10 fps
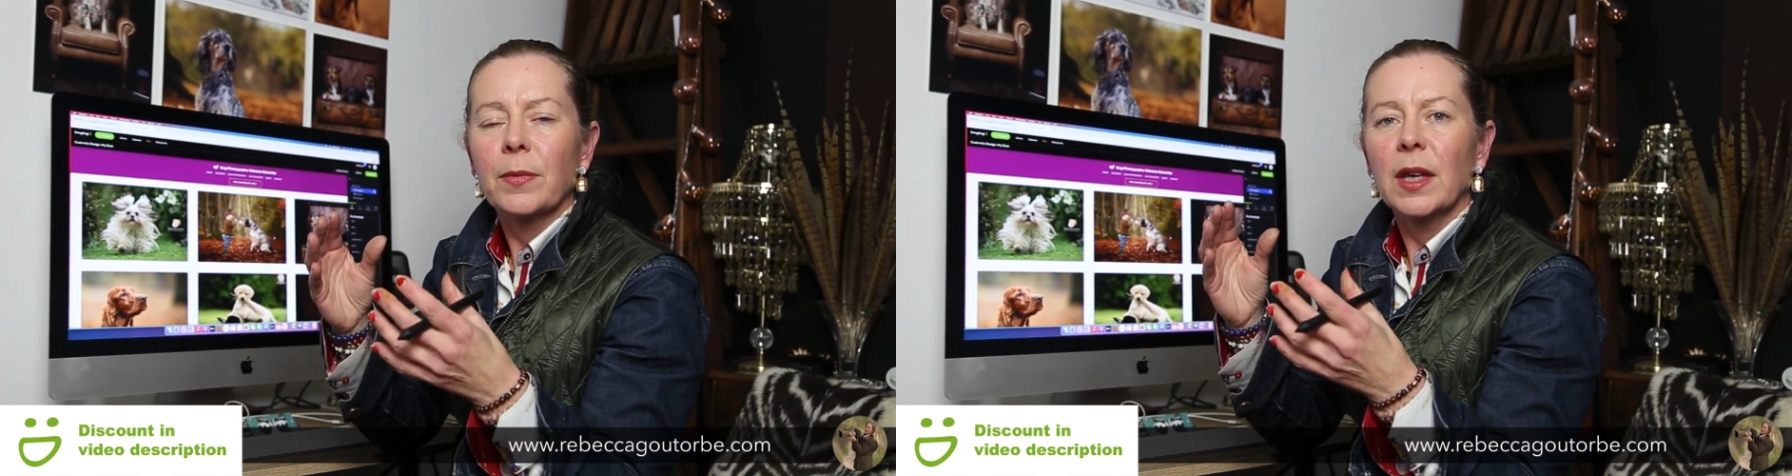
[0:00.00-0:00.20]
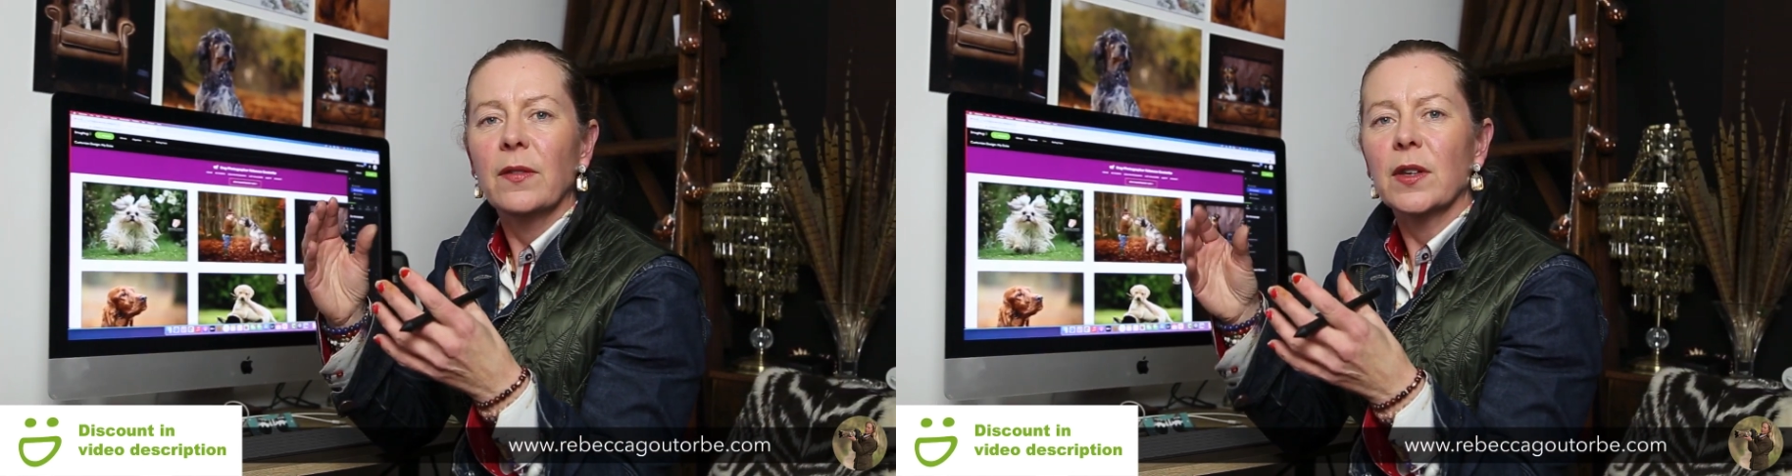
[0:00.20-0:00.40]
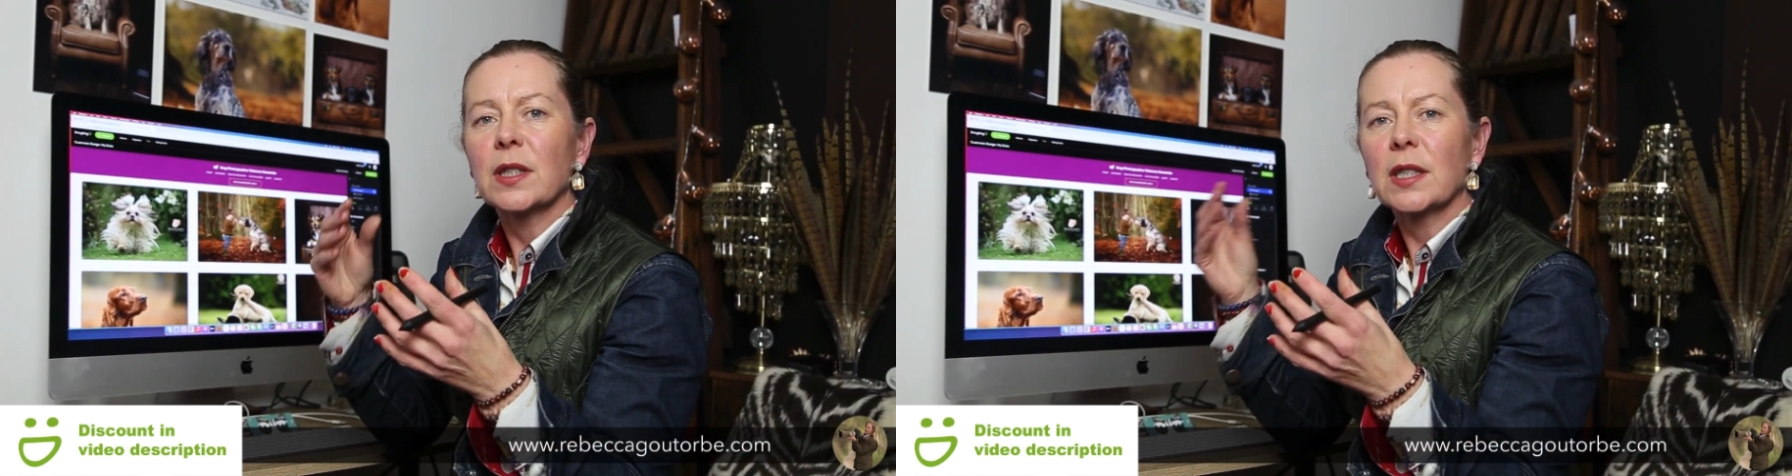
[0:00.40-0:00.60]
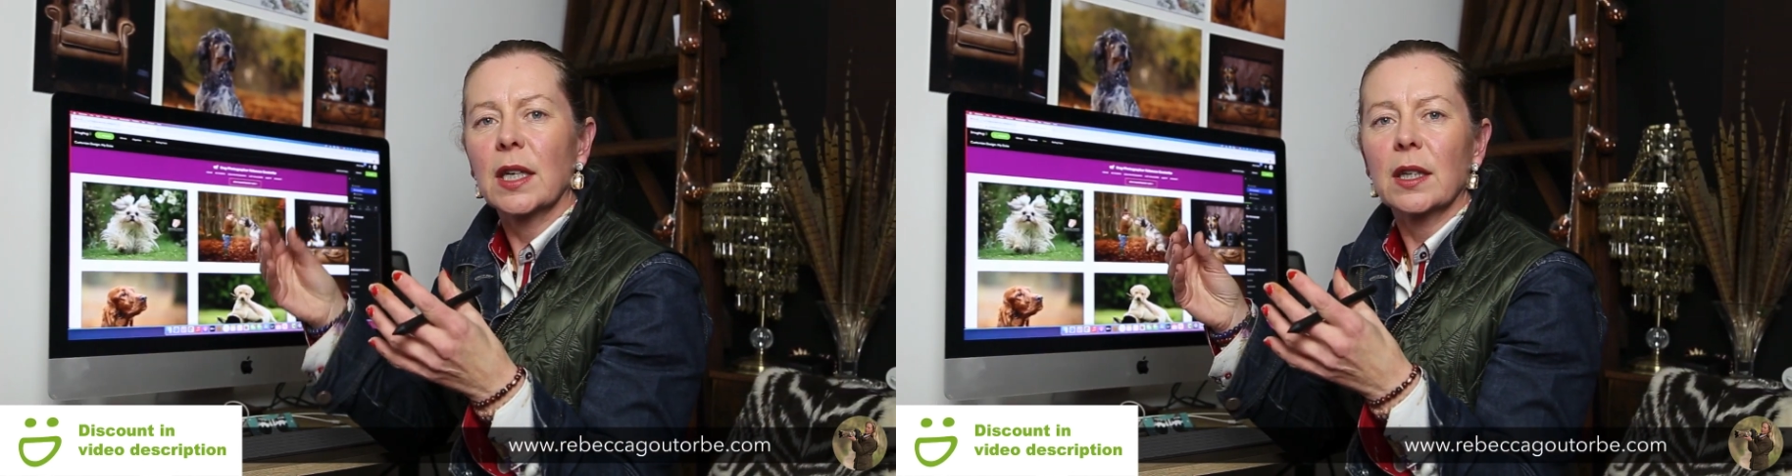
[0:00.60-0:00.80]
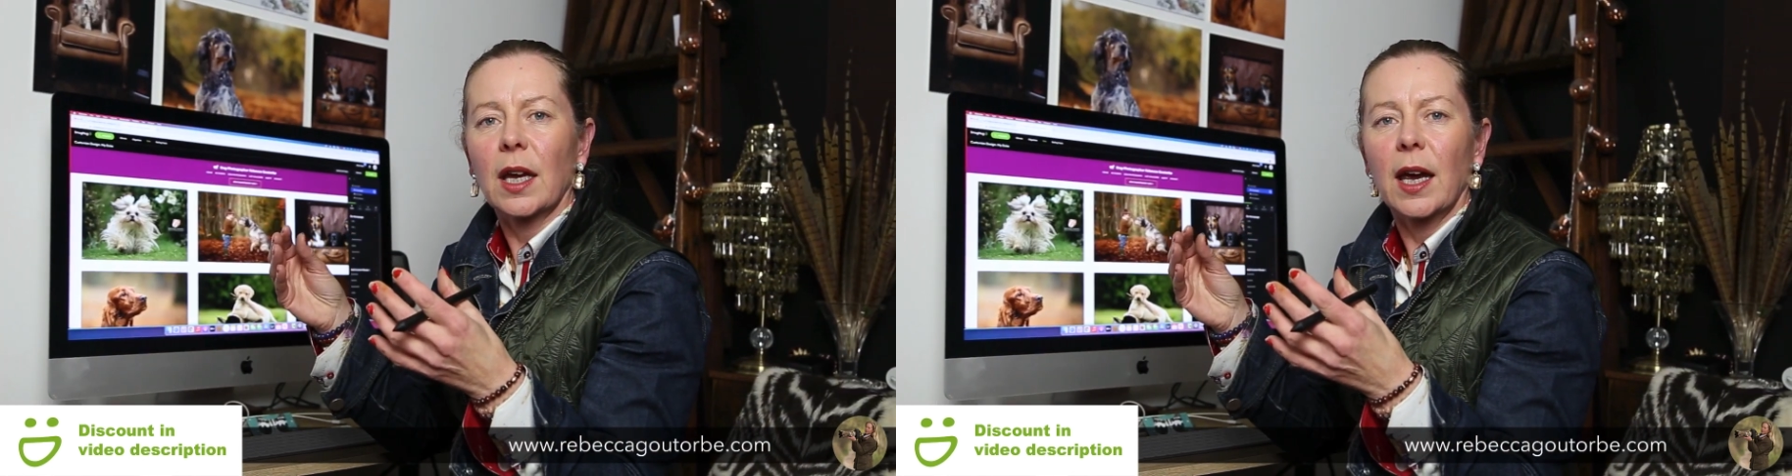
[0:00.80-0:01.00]
If you
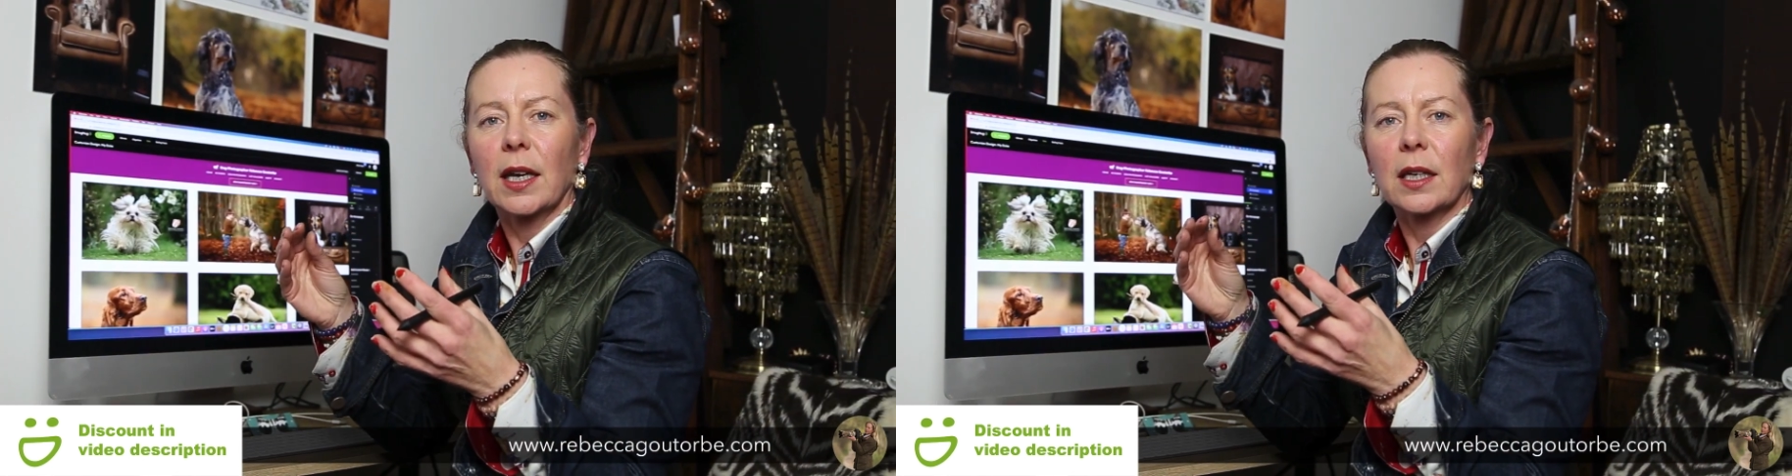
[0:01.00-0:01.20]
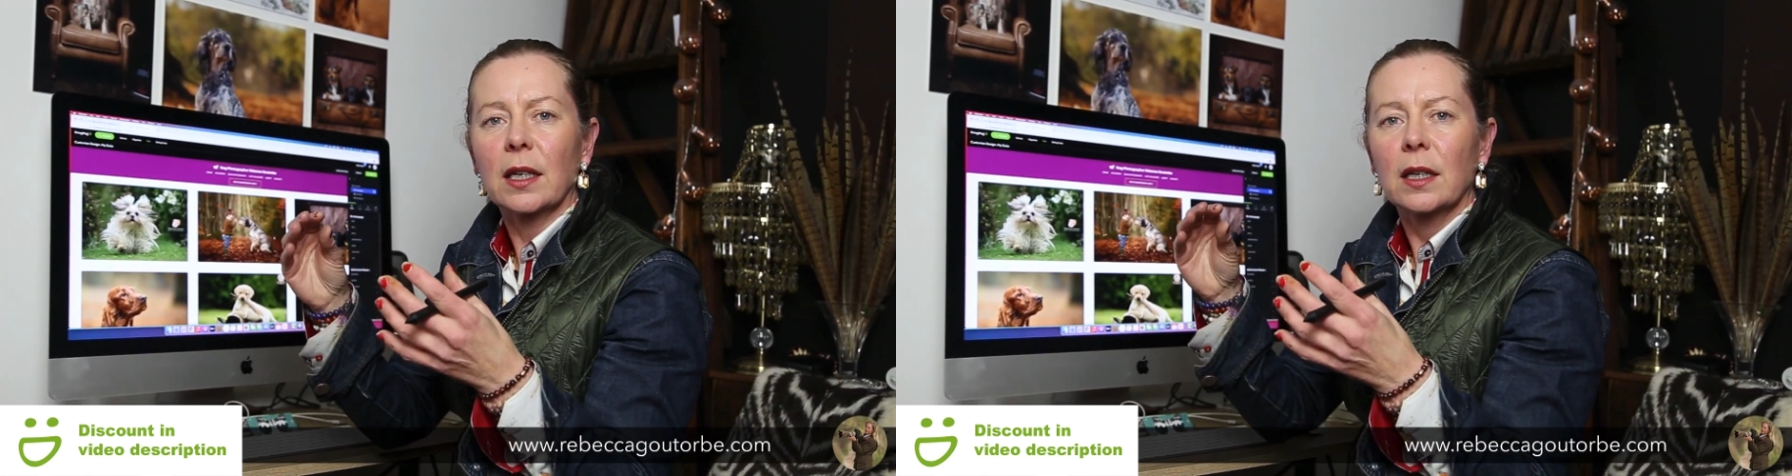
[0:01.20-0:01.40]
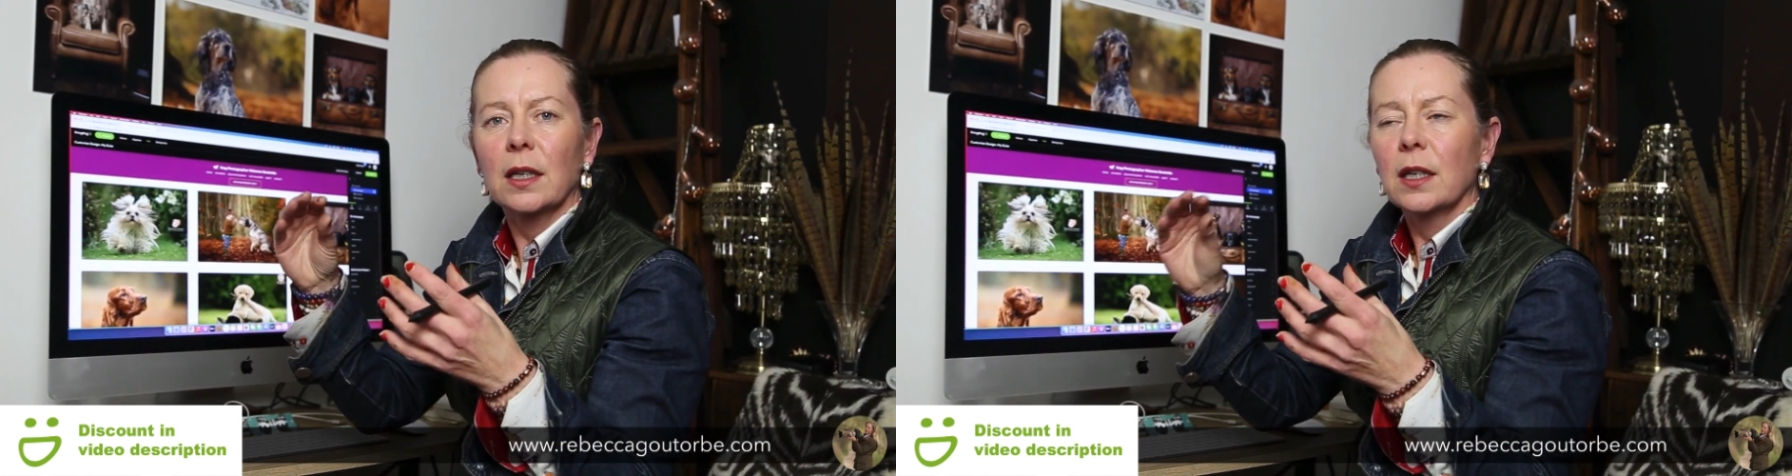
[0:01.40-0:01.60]
stick the header,